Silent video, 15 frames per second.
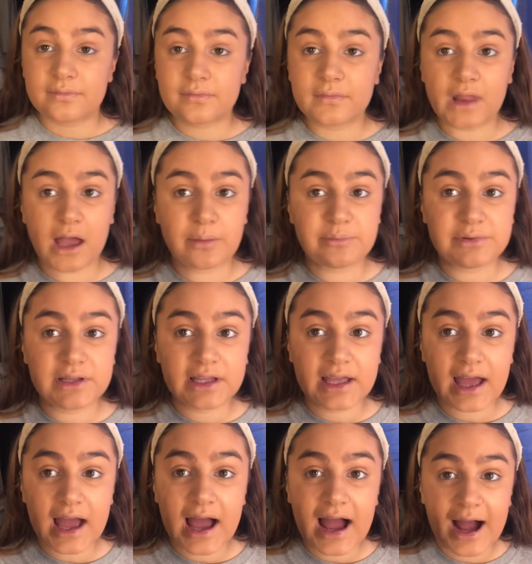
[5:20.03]

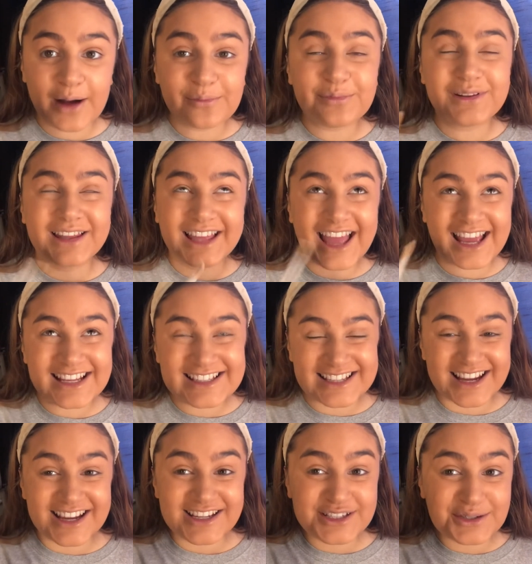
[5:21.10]

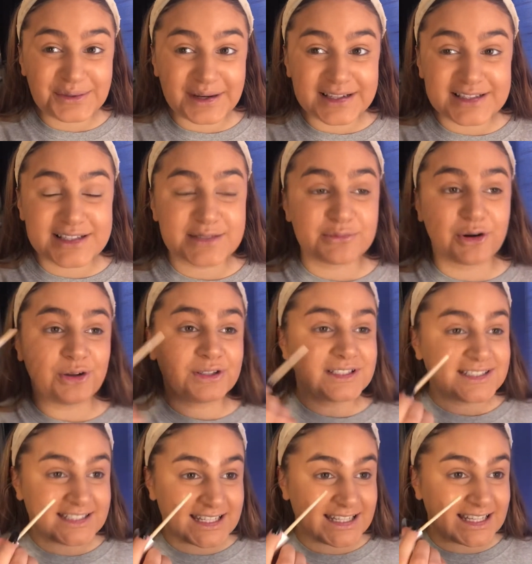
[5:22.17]
Applicator is quite small
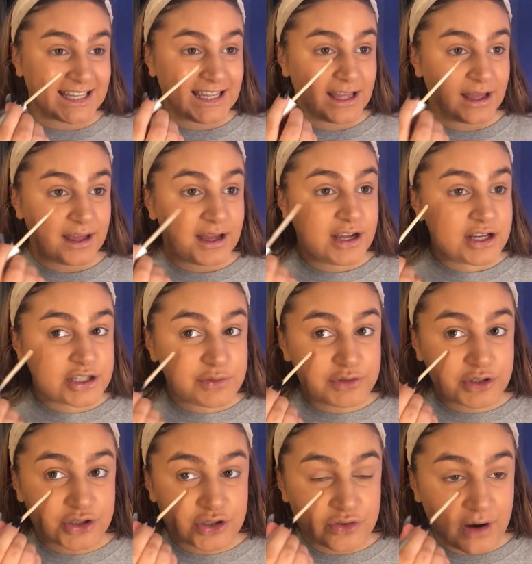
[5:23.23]
and diddy. Should we
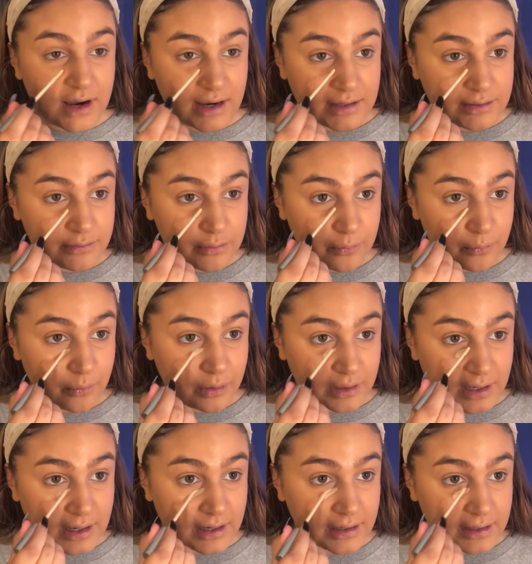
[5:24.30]
just try doing one
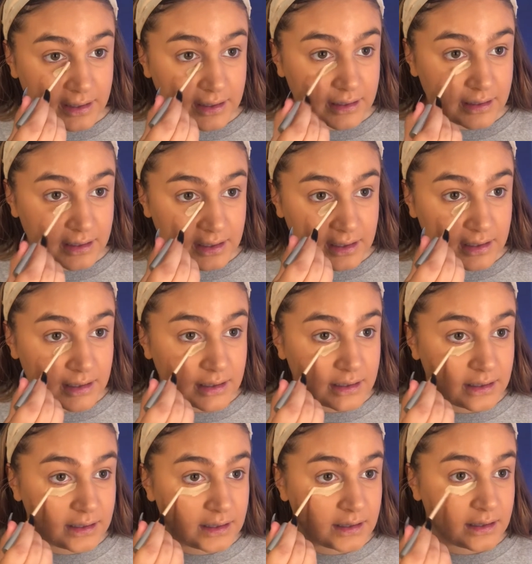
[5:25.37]
eye?
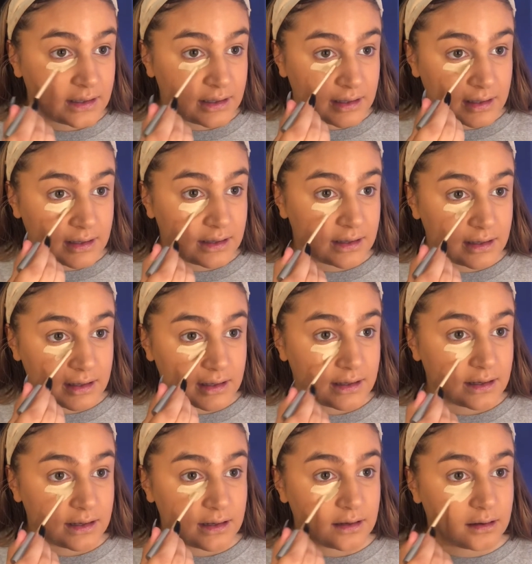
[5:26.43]
Oh
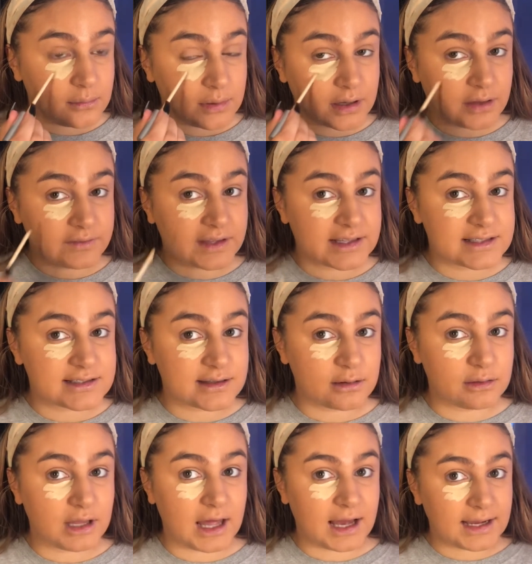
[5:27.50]
my god, that is so
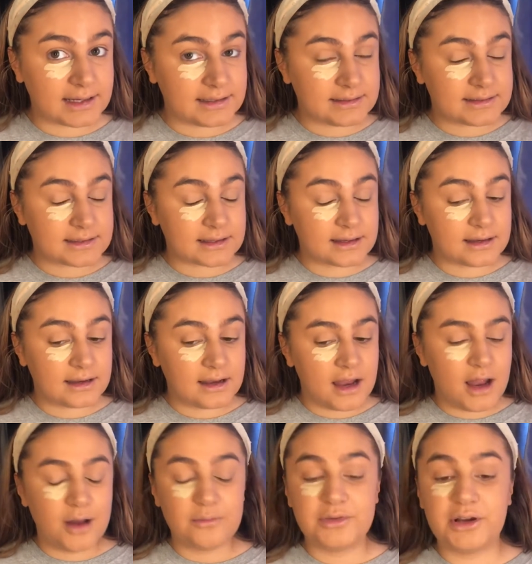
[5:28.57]
light. But
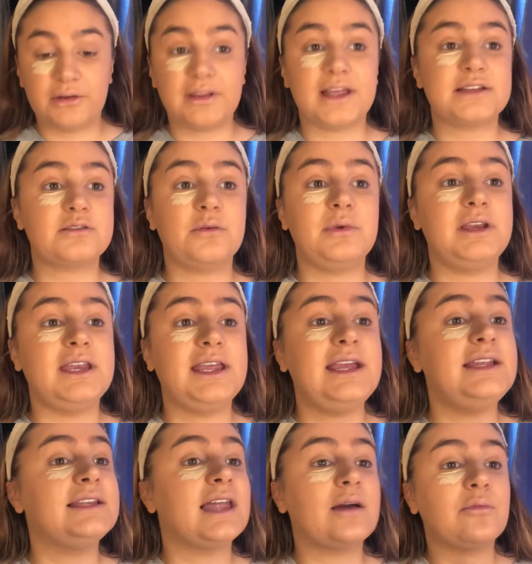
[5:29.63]
yeah, that's what we
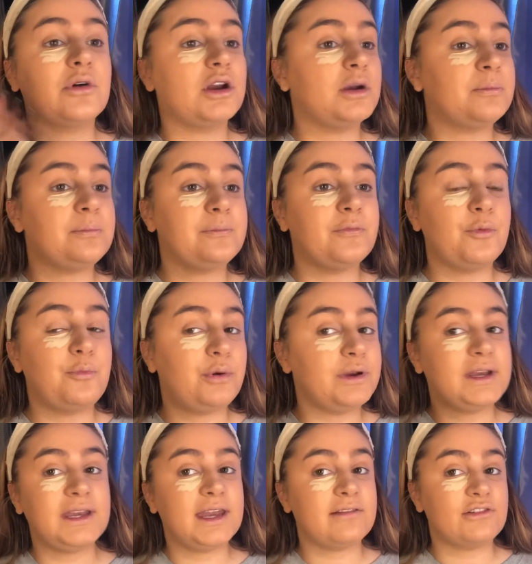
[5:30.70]
need. Like, we'll put it
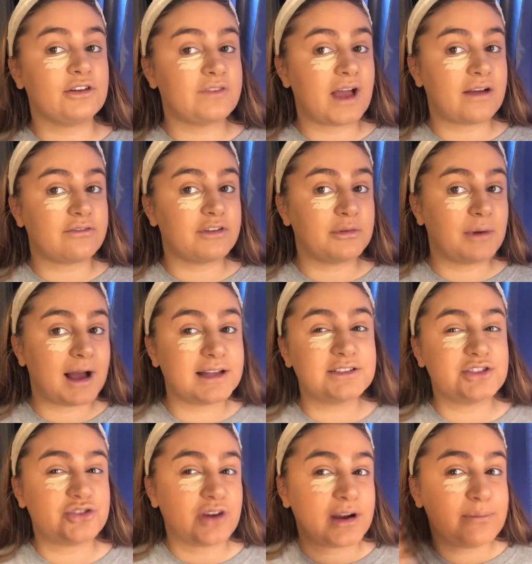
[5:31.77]
near enough everywhere to
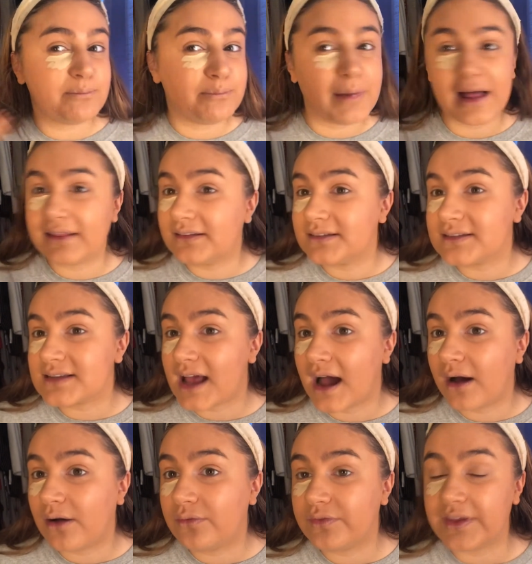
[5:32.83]
try and balance
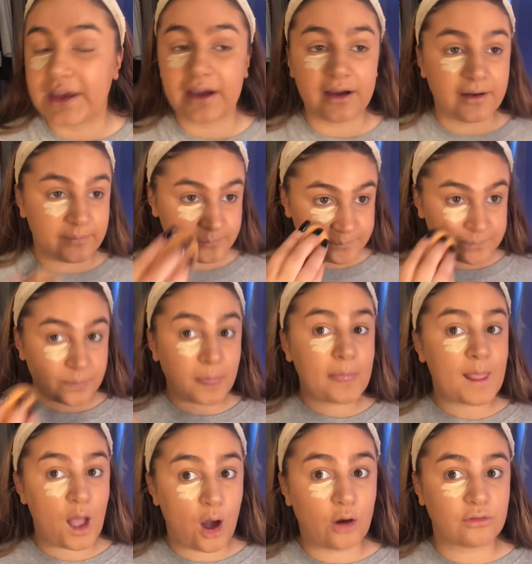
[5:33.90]
out the
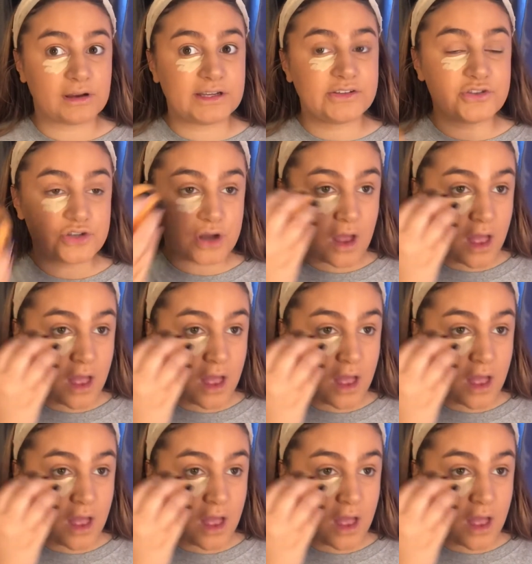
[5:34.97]
orange.